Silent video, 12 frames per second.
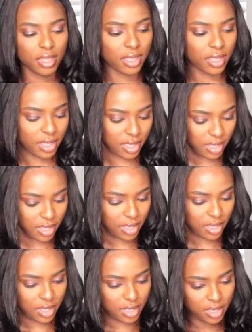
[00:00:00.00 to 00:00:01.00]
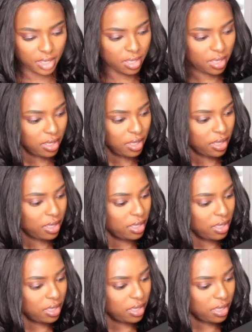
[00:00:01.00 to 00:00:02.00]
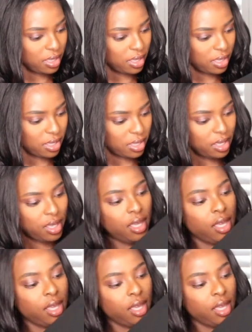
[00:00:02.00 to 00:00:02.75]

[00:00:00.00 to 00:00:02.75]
(no one is talking)